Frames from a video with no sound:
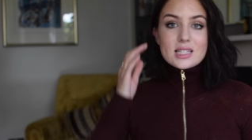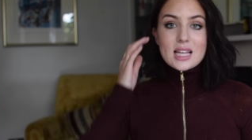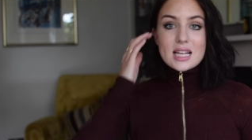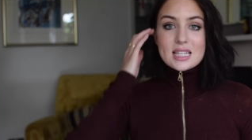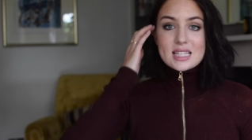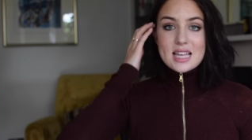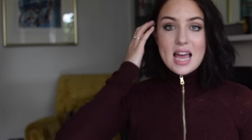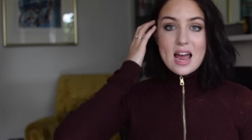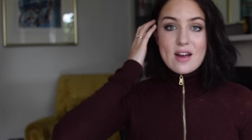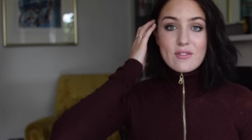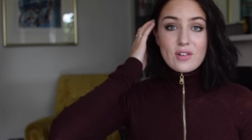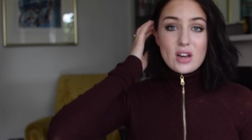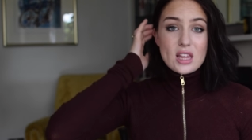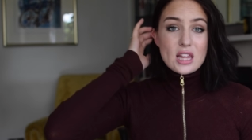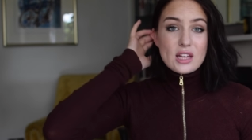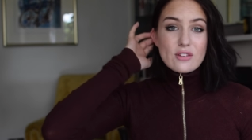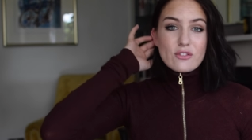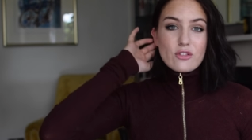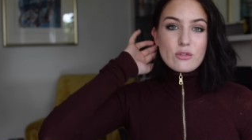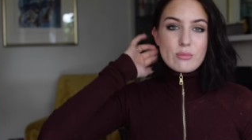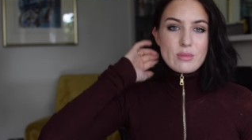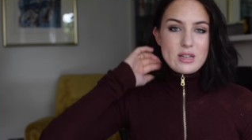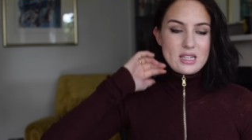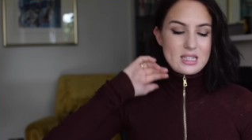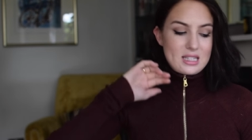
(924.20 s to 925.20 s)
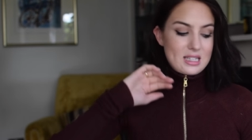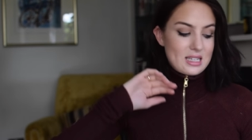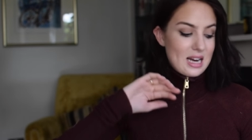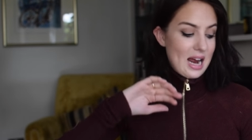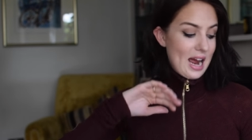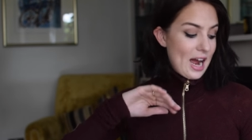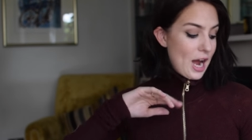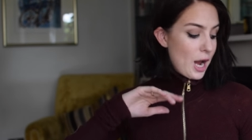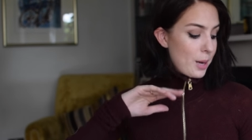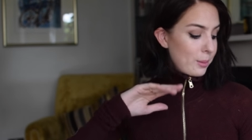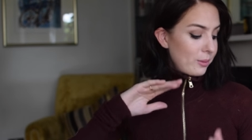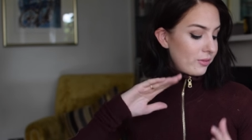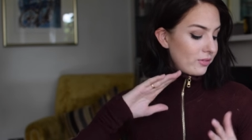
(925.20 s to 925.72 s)
That's everything from me today.
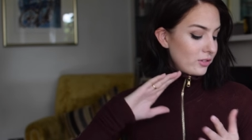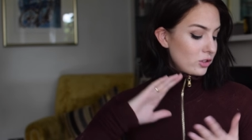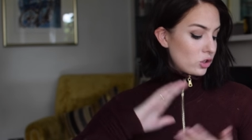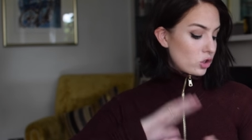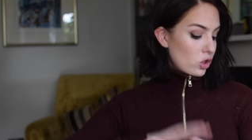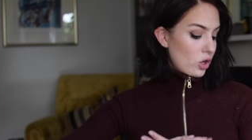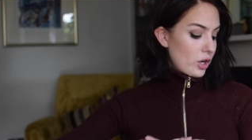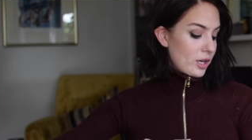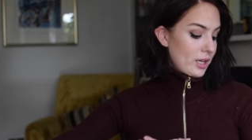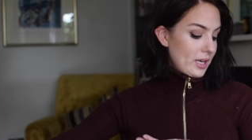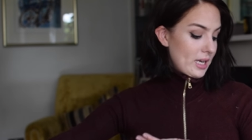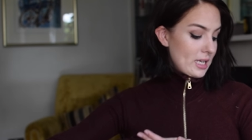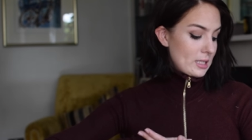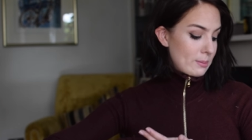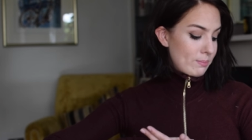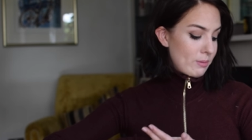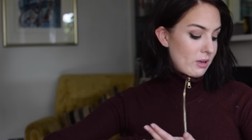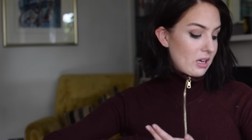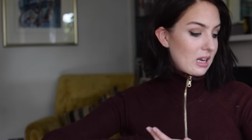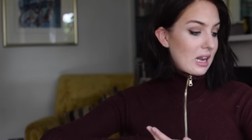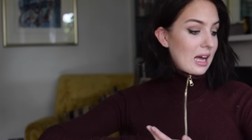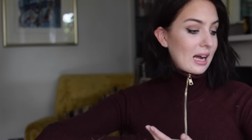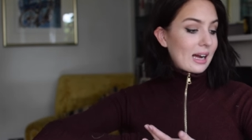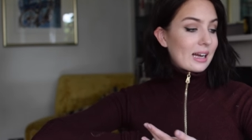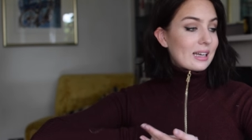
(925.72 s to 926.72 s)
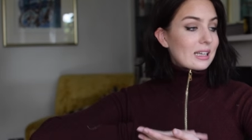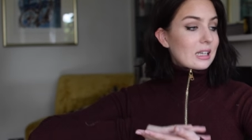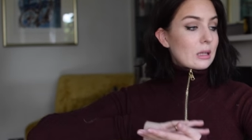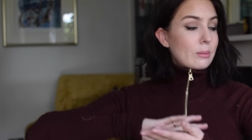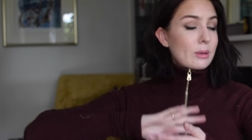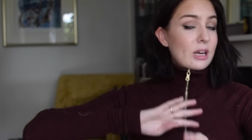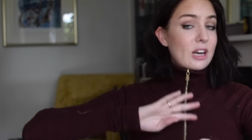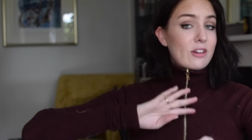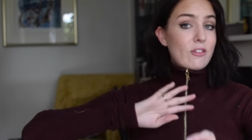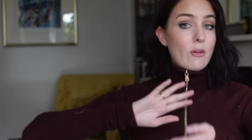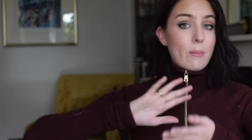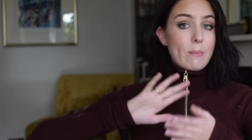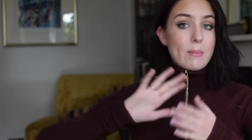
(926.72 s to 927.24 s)
I hope you've enjoyed it. It's been like a little
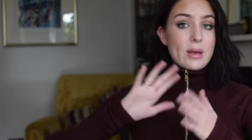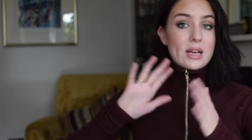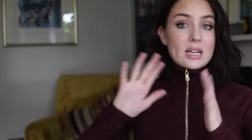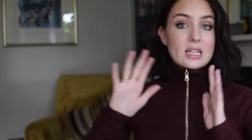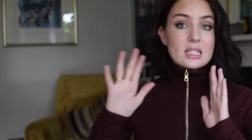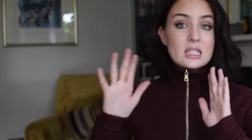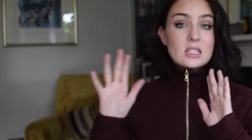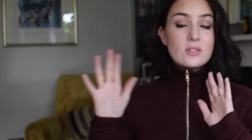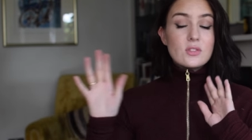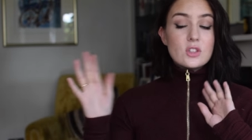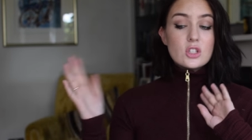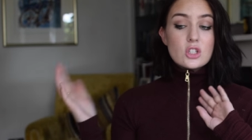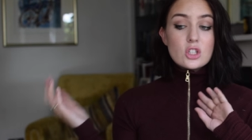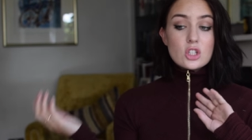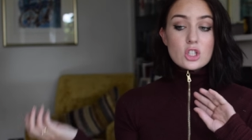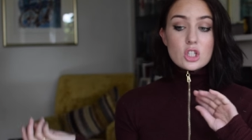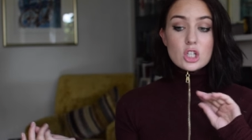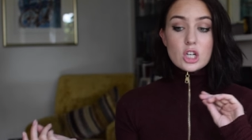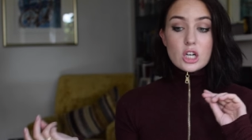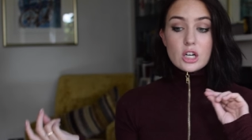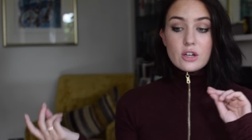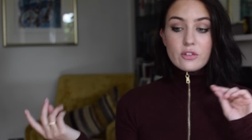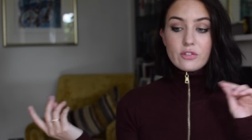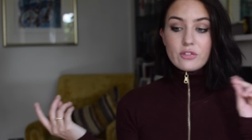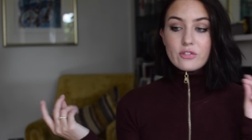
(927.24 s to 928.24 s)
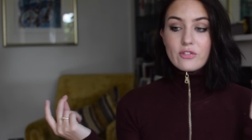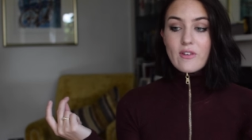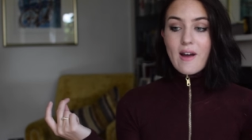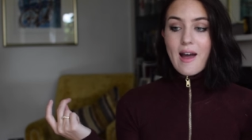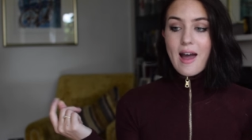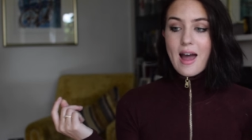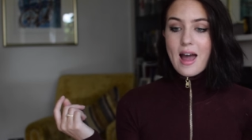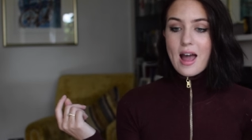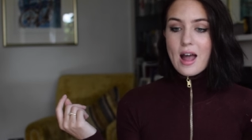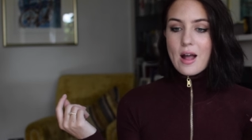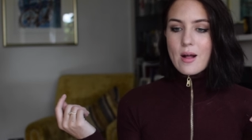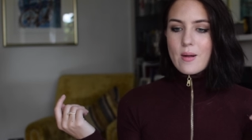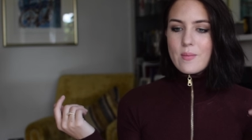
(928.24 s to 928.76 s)
bit of a mix of stuff.
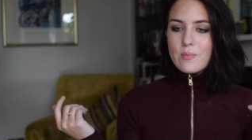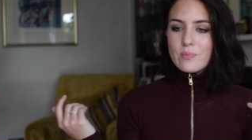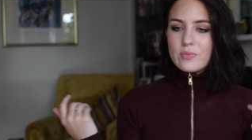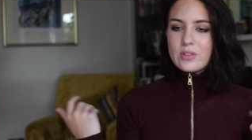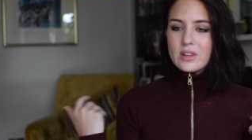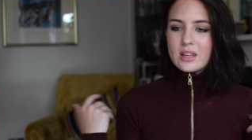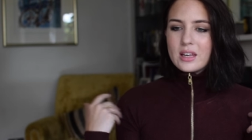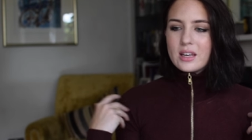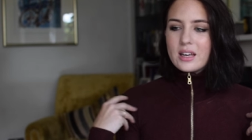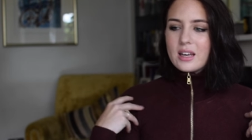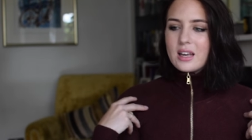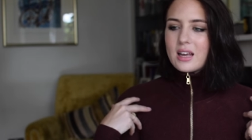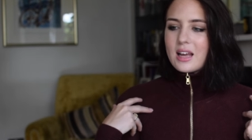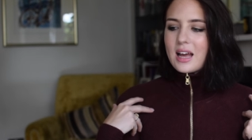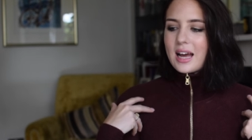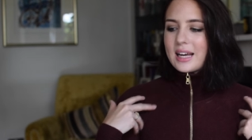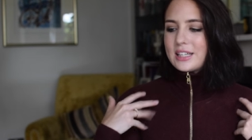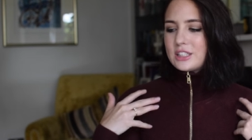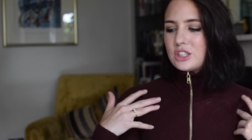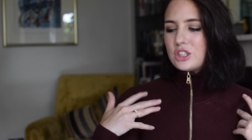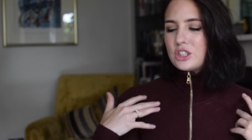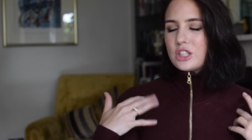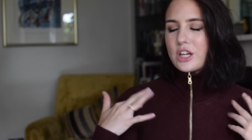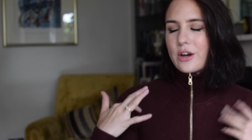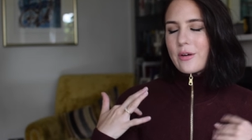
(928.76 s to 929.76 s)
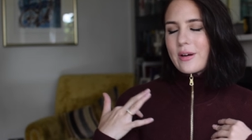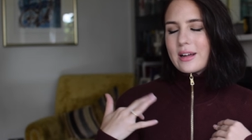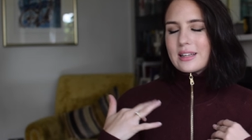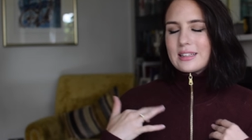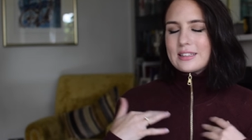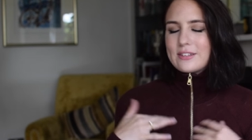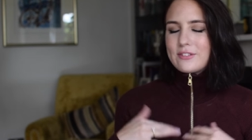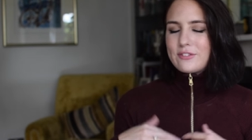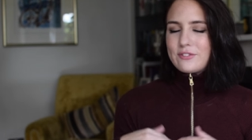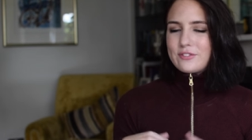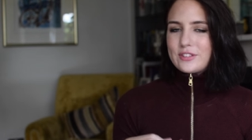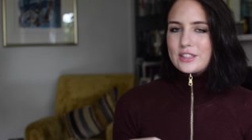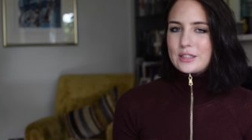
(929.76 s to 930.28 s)
Um, as you know, I
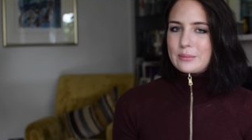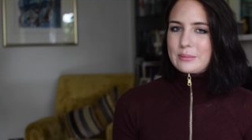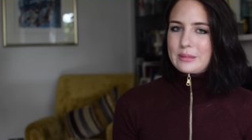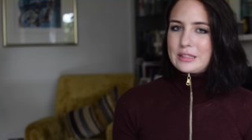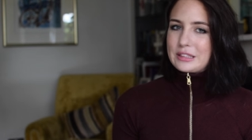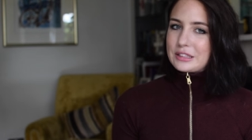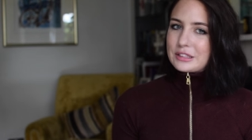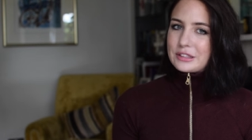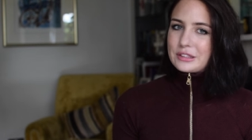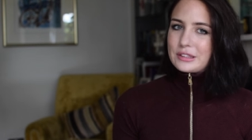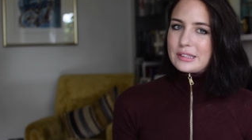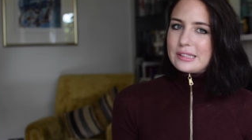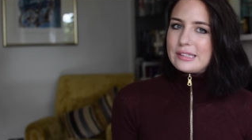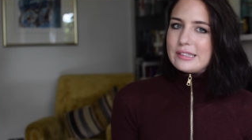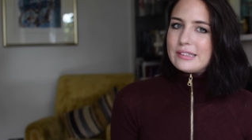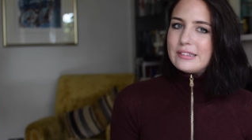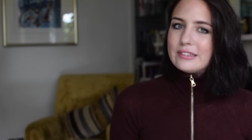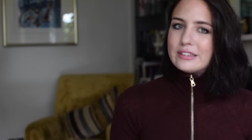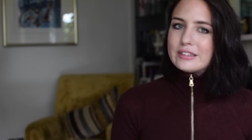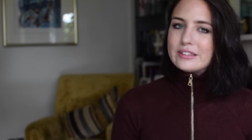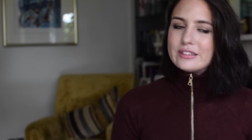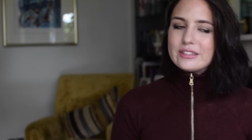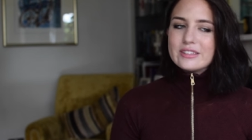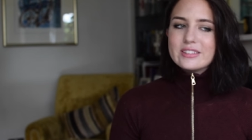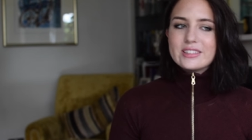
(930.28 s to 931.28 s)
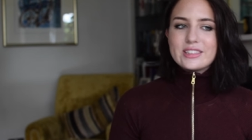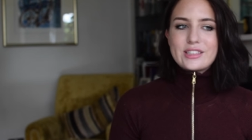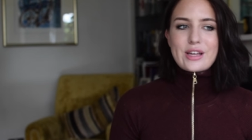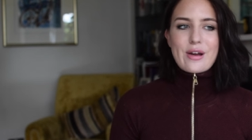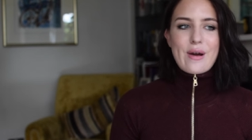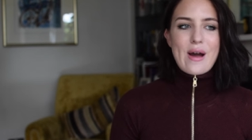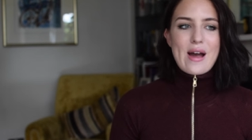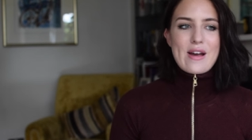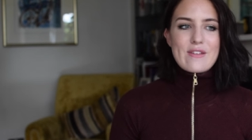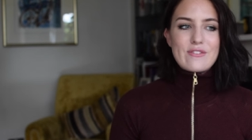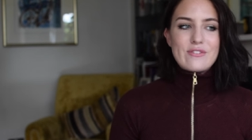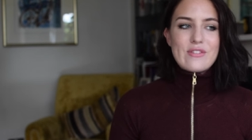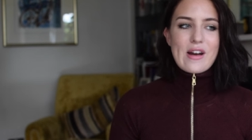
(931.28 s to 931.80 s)
love filming a good haul, so
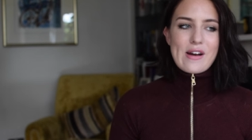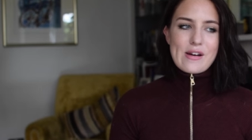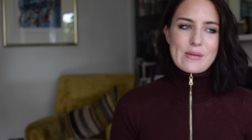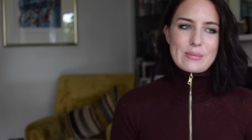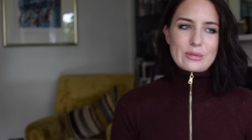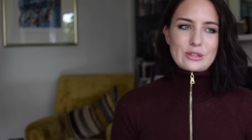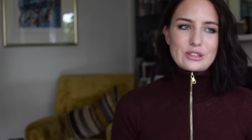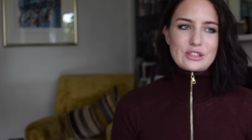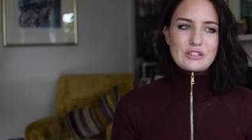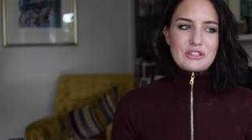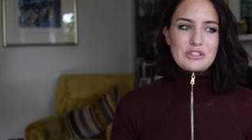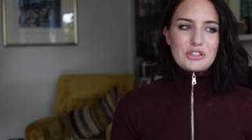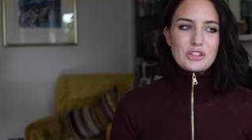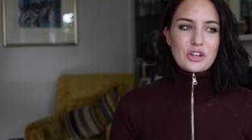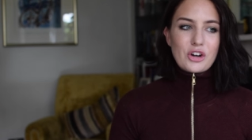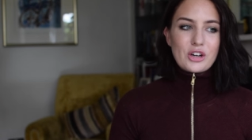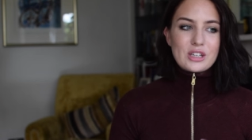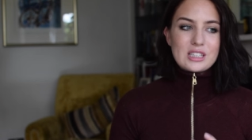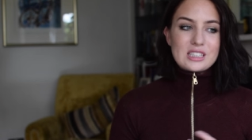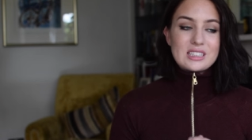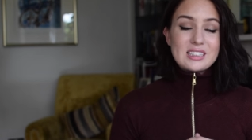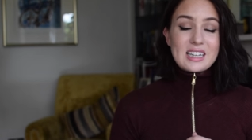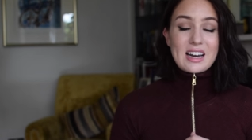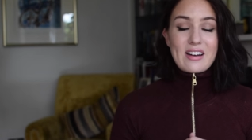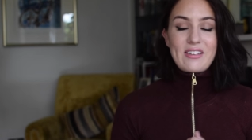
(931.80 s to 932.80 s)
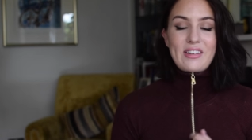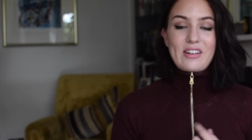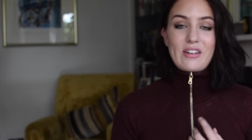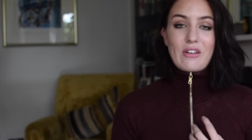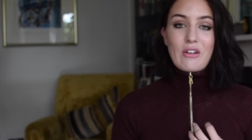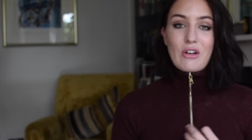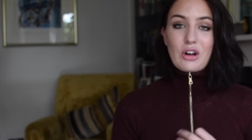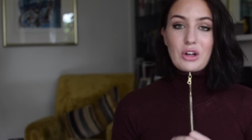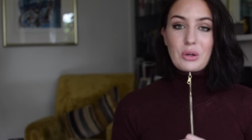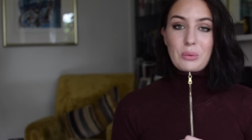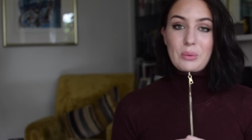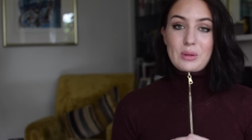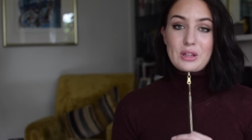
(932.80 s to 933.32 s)
i very much enjoyed sharing it
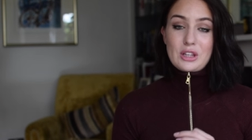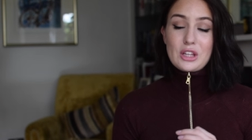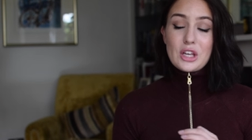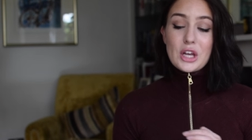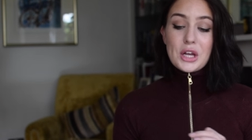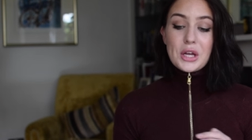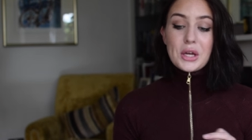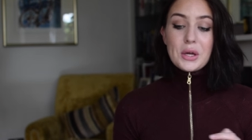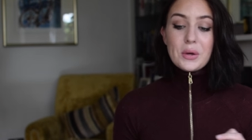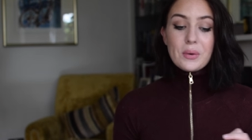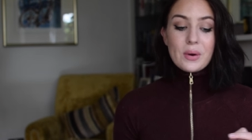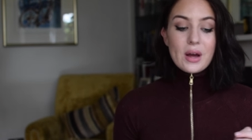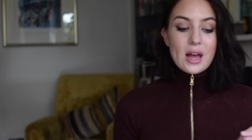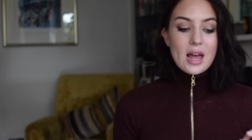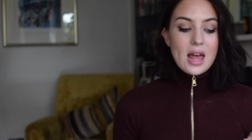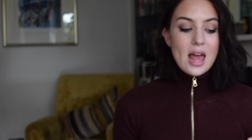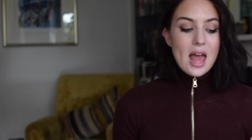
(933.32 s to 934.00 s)
all with you.